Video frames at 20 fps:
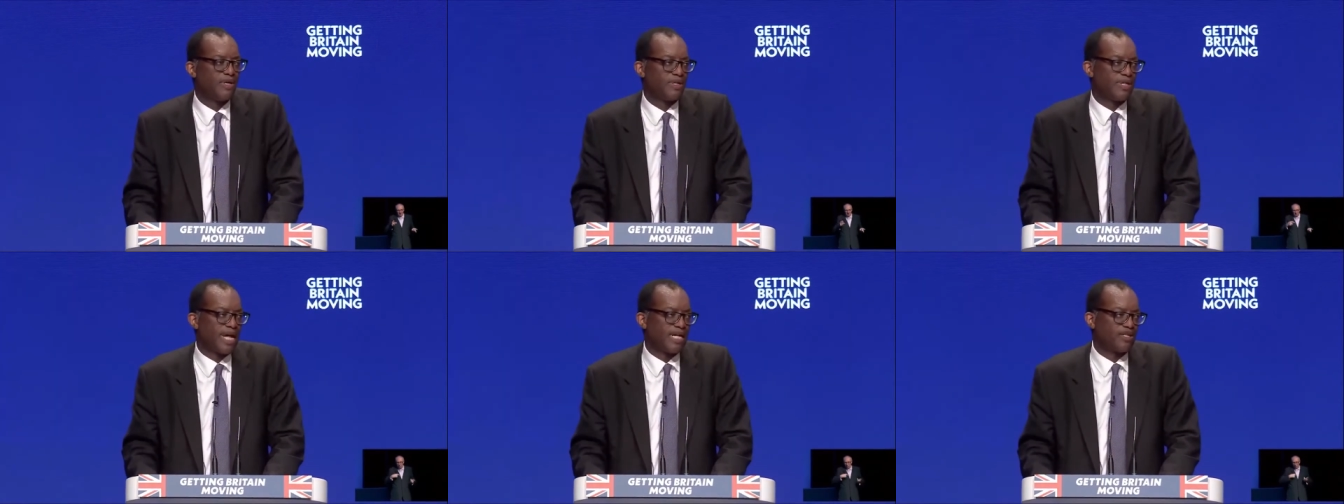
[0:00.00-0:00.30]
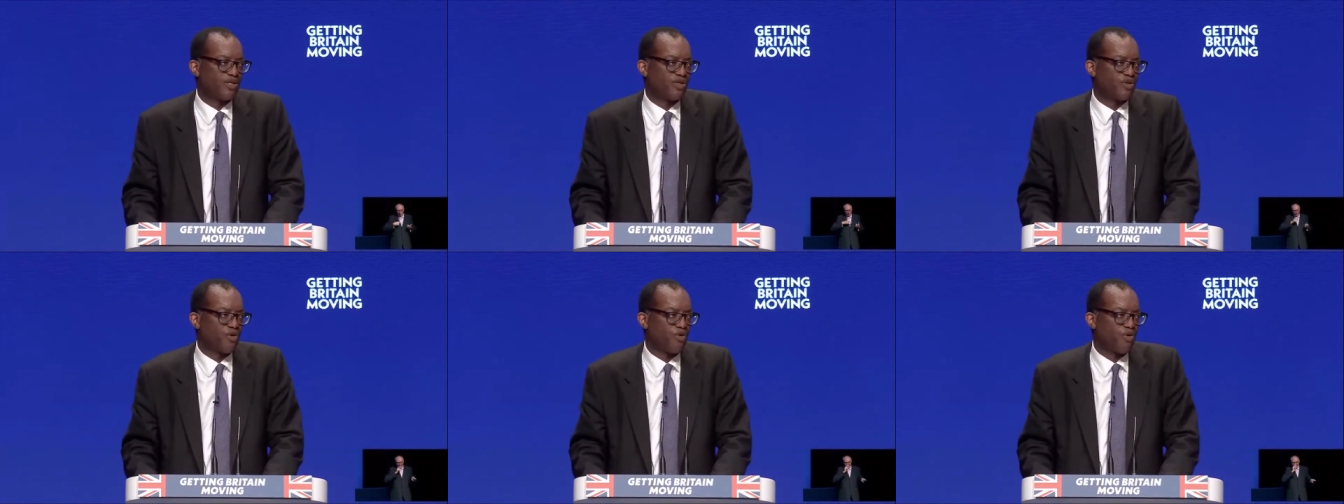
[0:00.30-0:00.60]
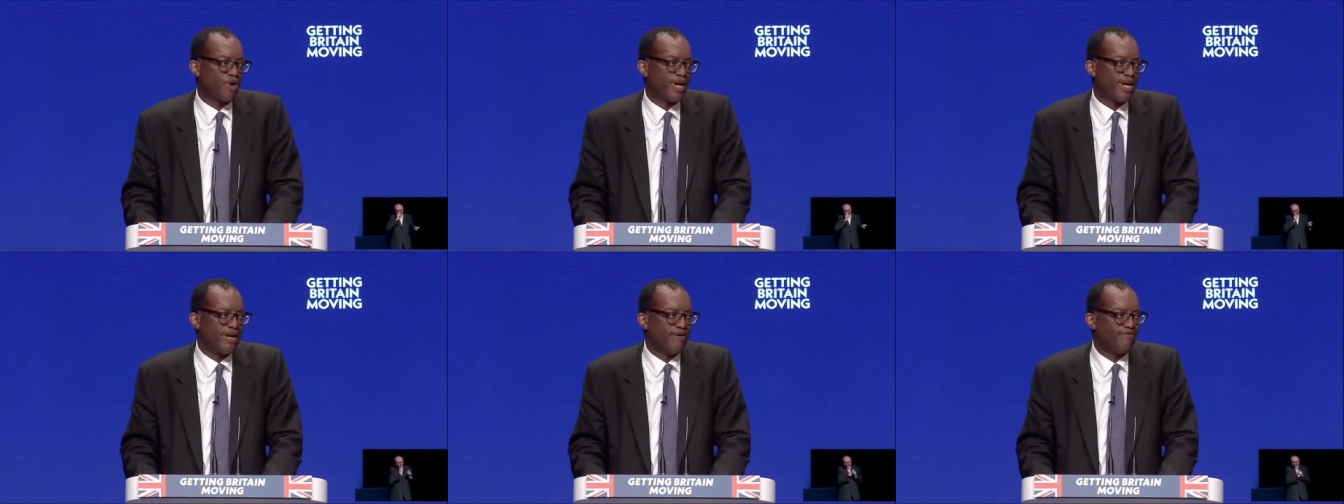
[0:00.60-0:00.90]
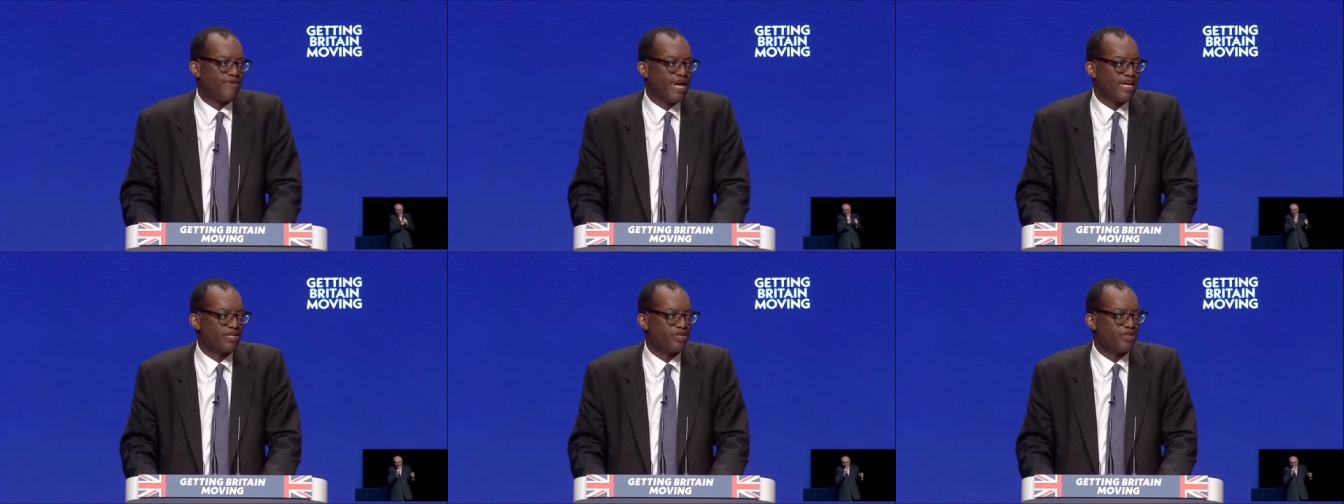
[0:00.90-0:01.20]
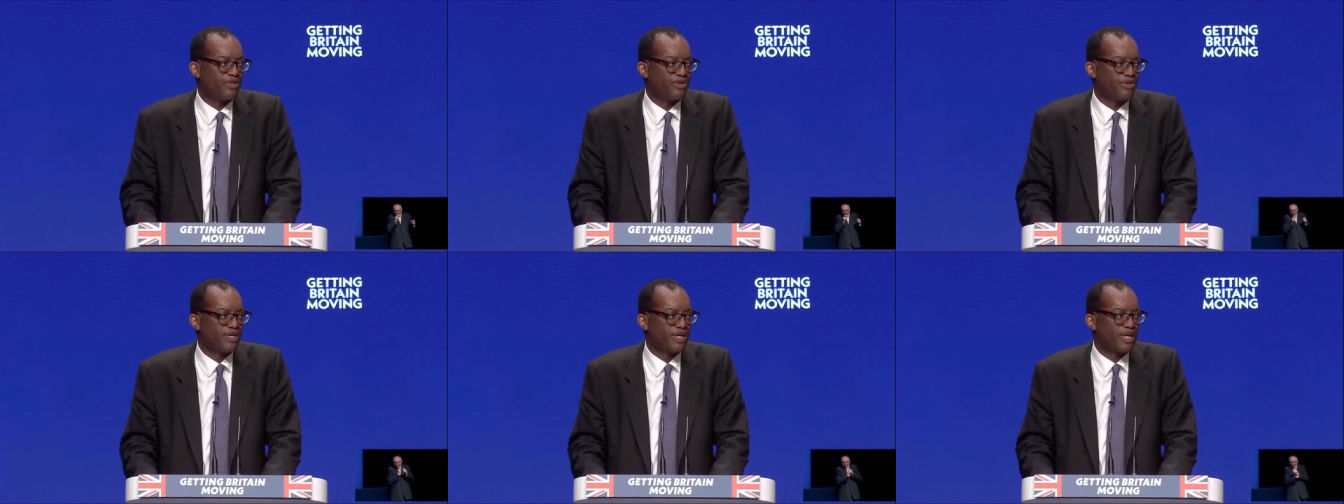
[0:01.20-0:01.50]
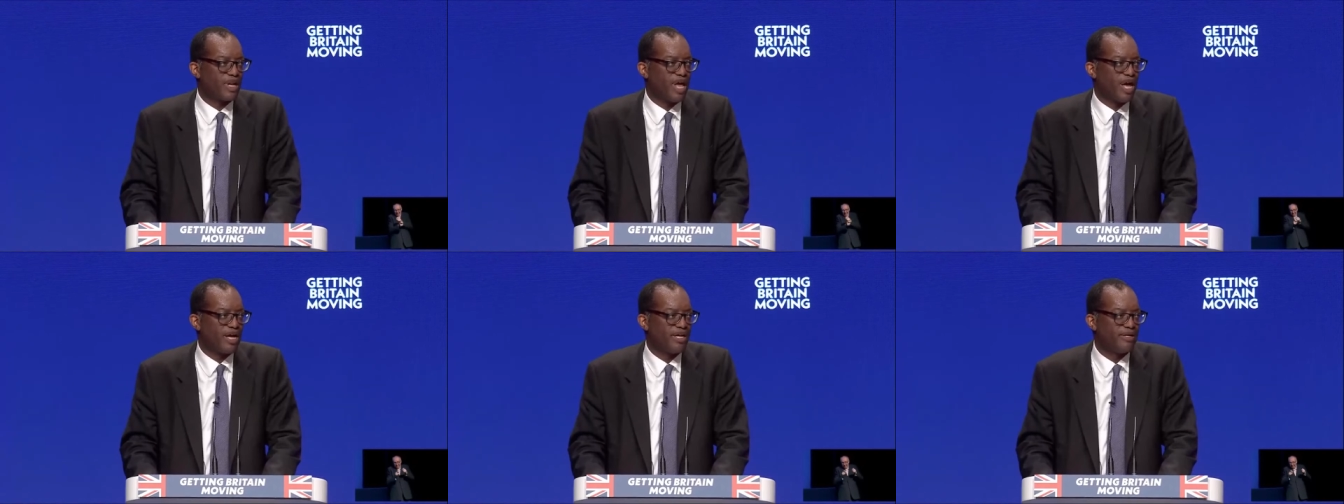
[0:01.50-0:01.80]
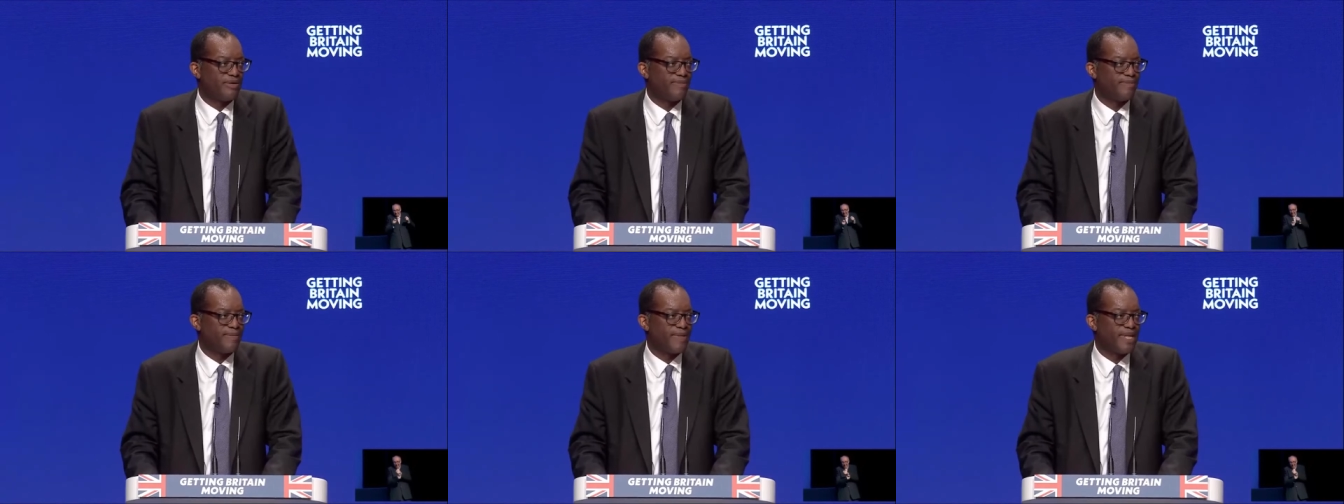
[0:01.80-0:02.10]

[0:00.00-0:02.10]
that story of national decline.